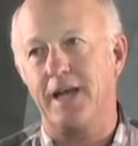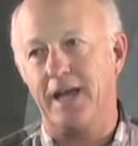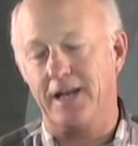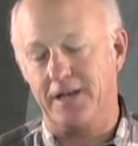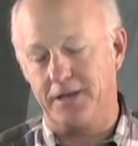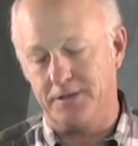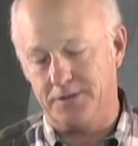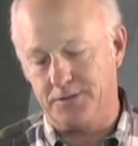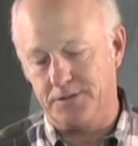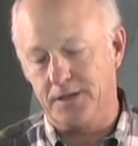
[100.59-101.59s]

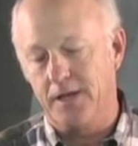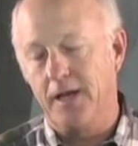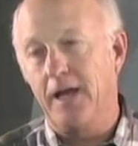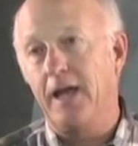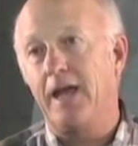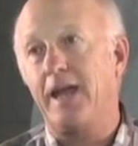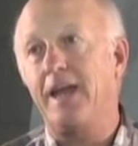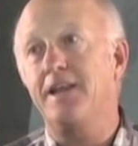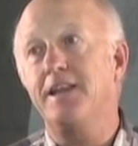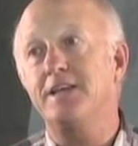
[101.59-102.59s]
aliens
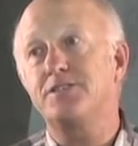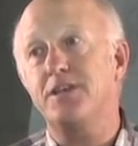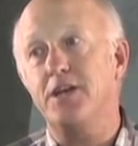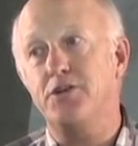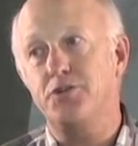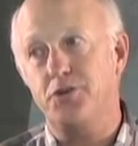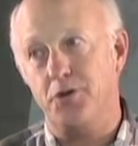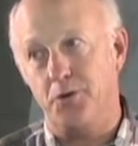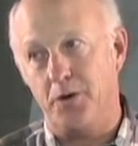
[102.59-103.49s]
in this issue.